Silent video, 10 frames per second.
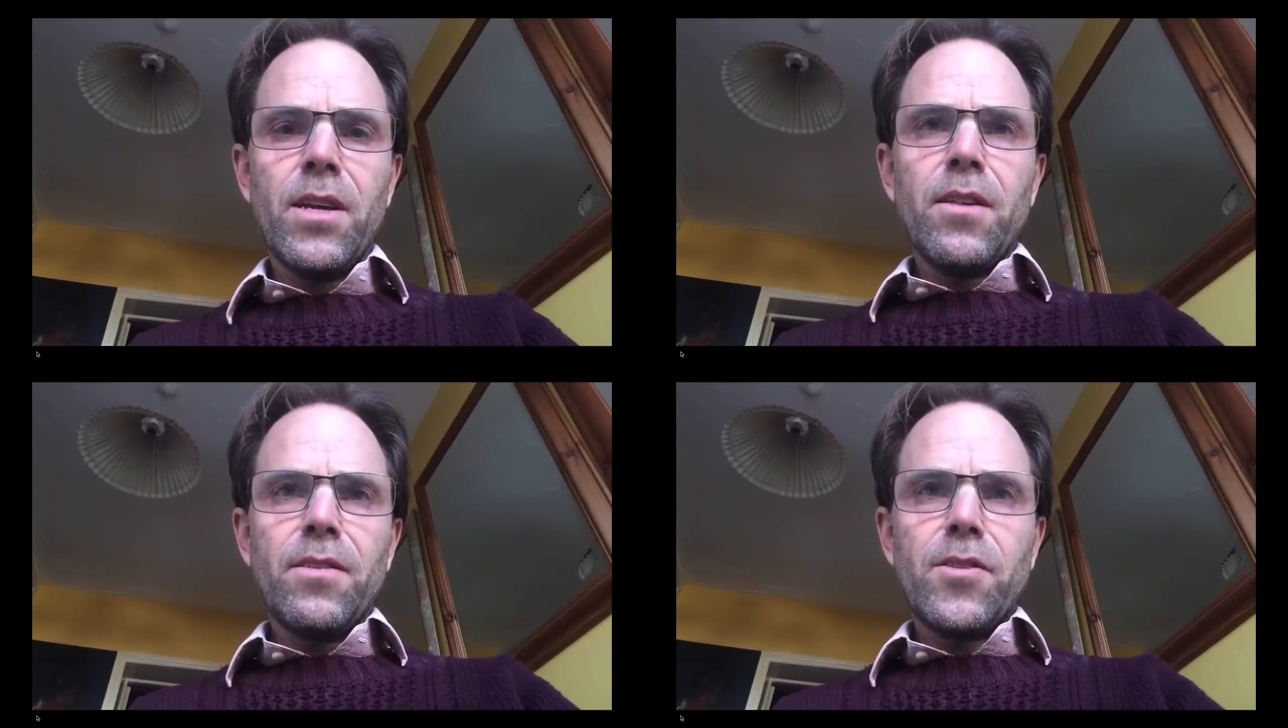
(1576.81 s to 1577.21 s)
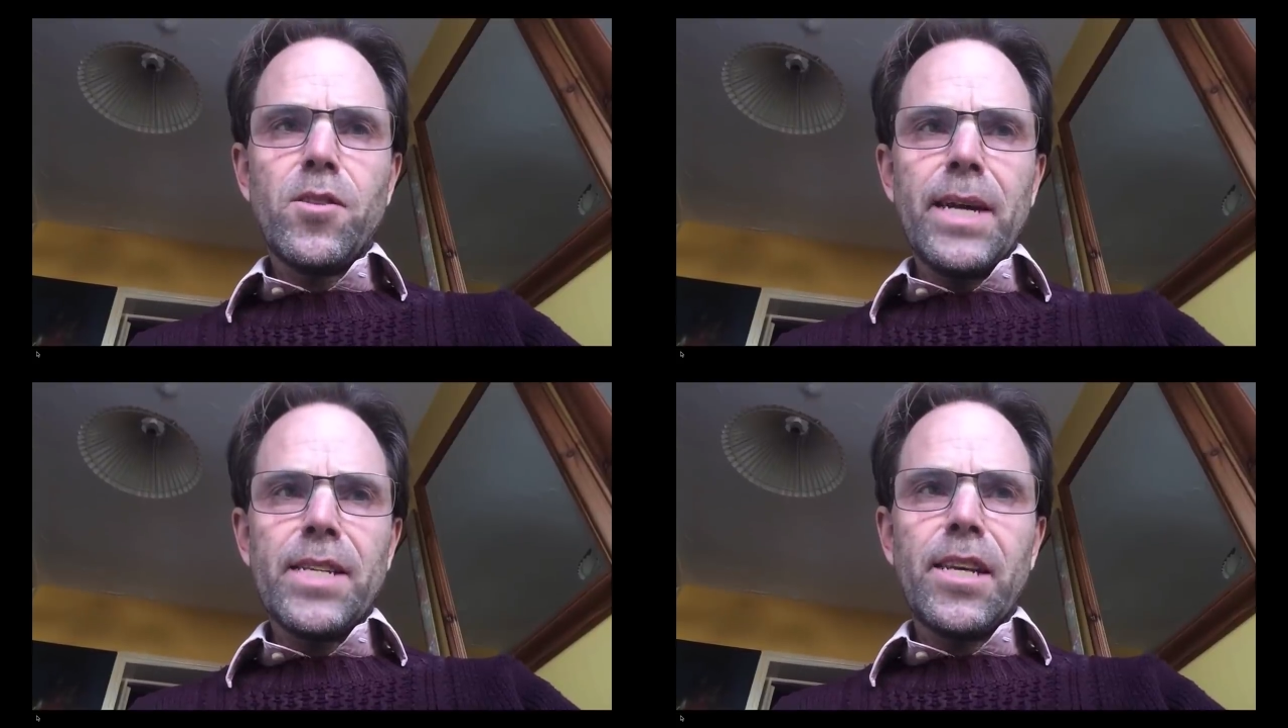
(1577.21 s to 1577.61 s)

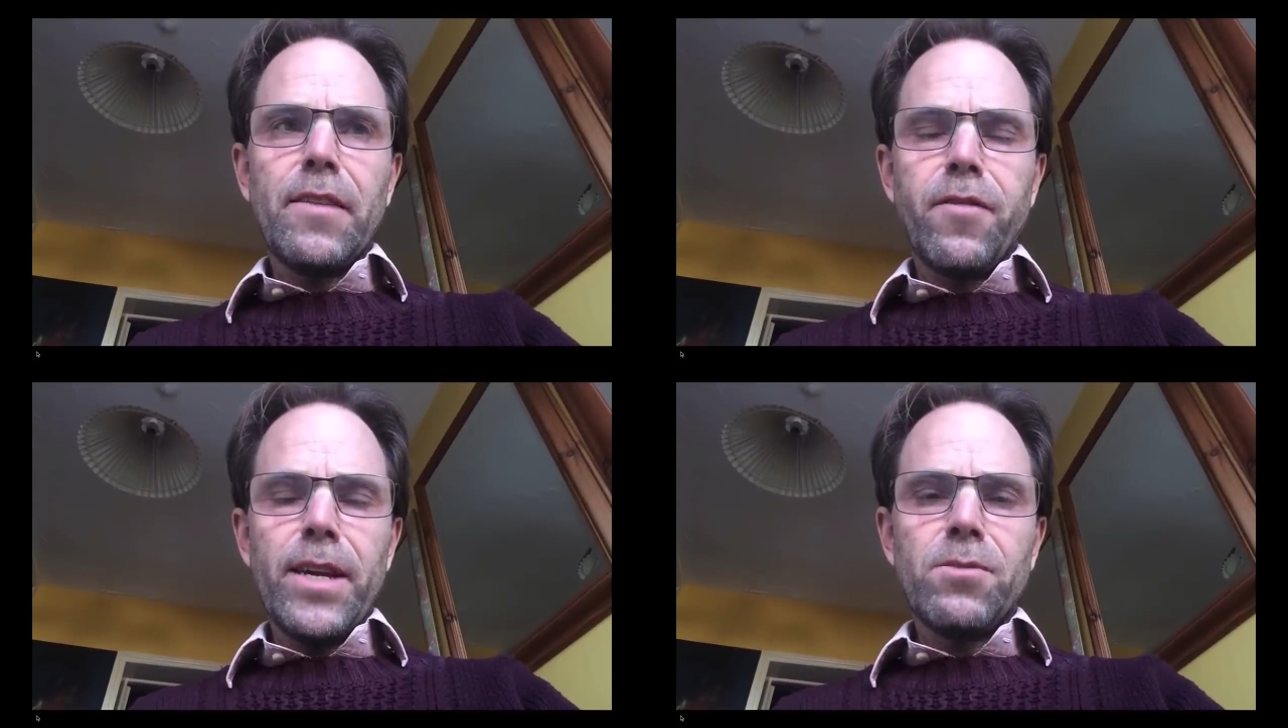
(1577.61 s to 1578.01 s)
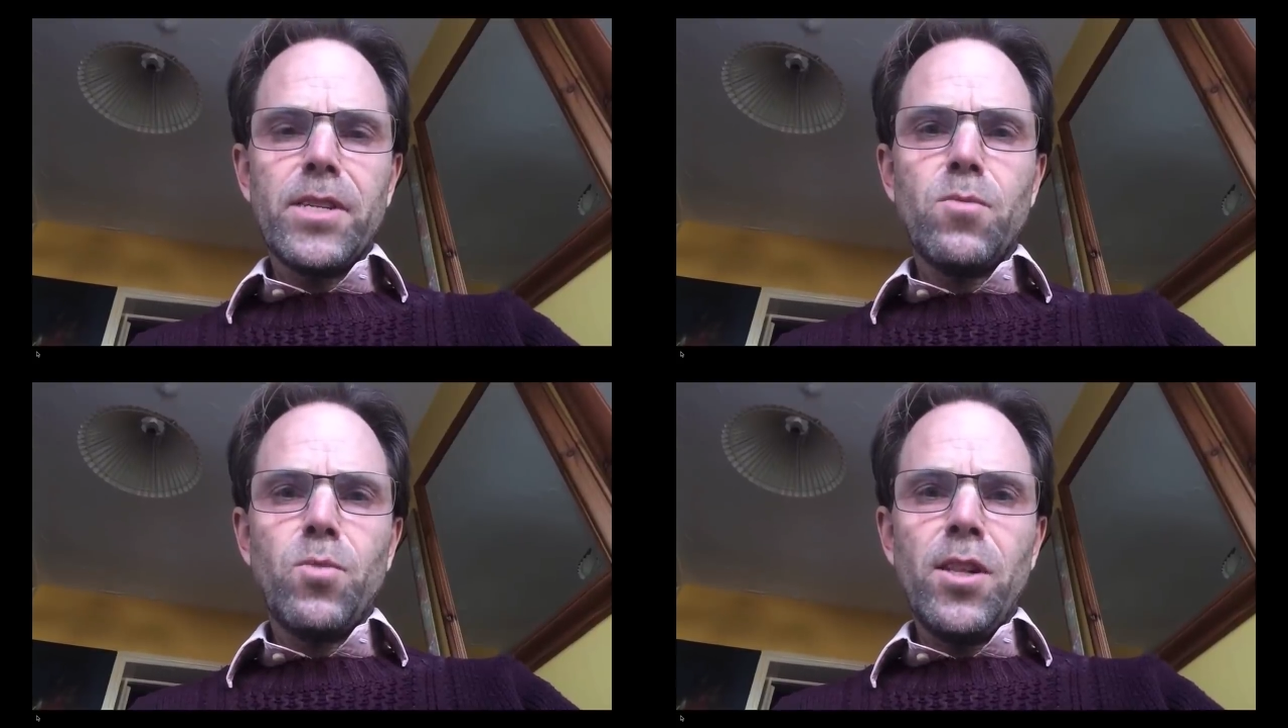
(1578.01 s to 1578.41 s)
systematically
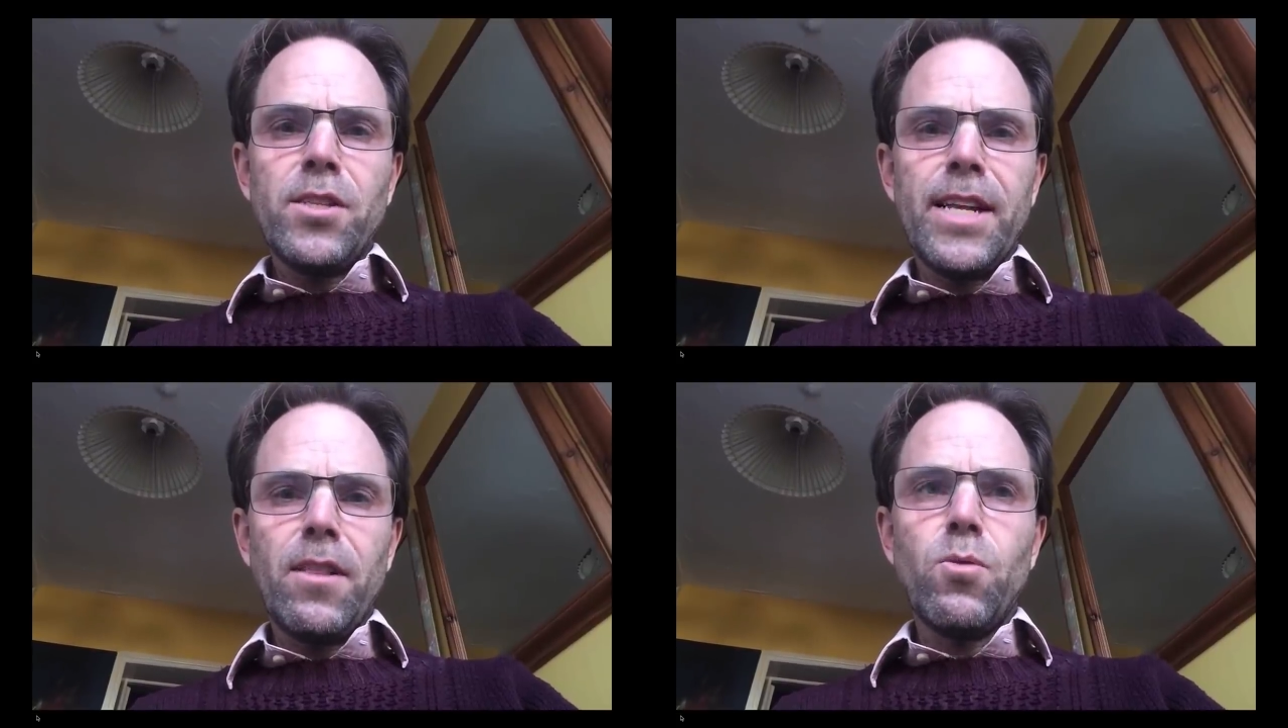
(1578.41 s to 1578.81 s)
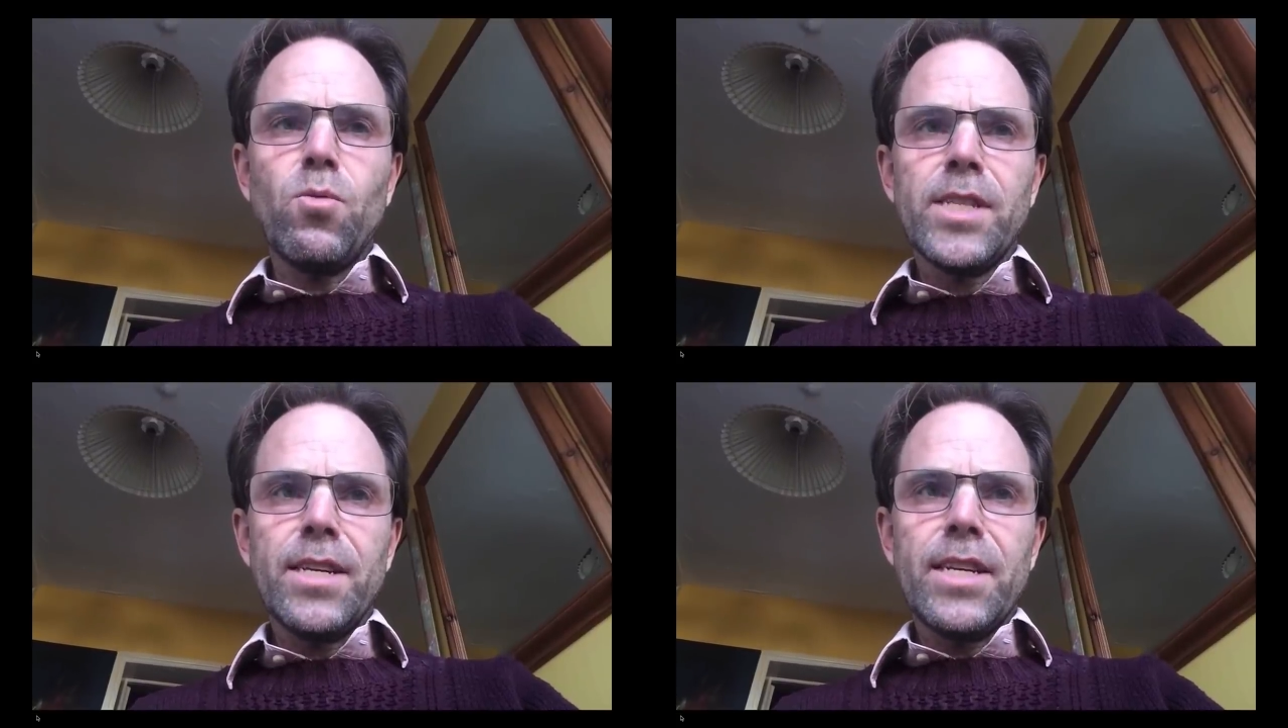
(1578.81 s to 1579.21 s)
flouted World Health
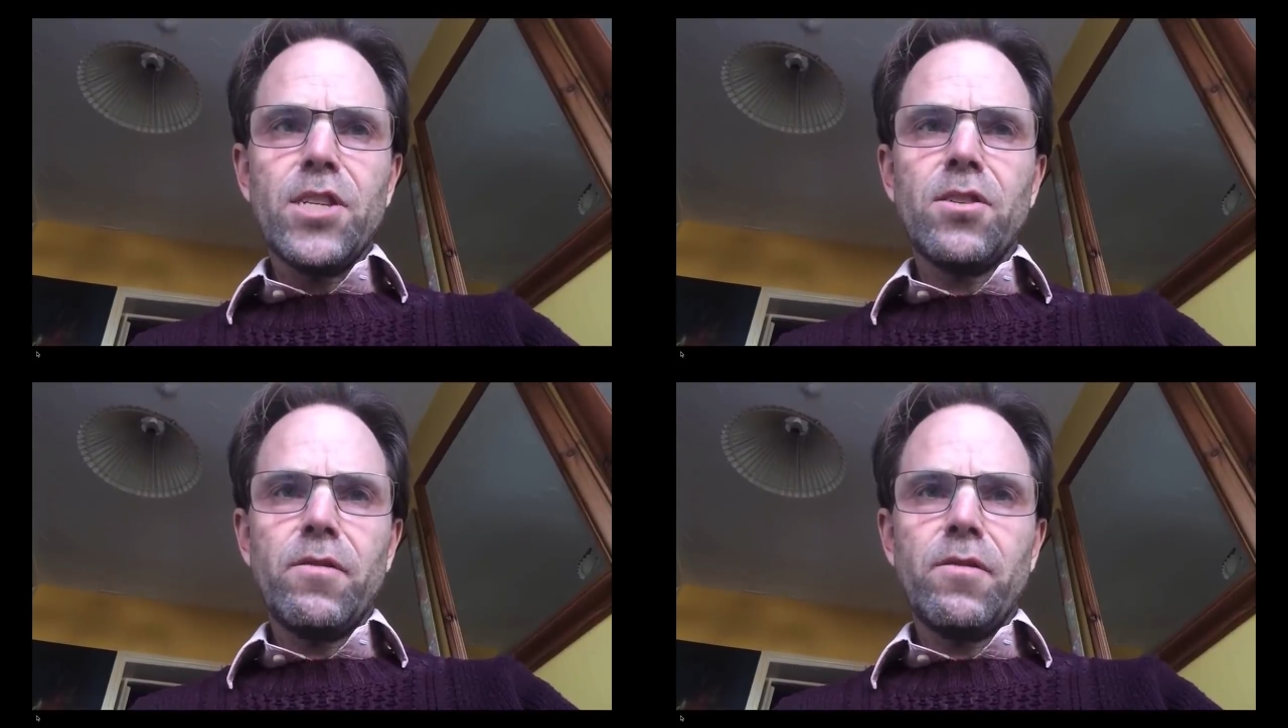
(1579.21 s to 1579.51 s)
Organization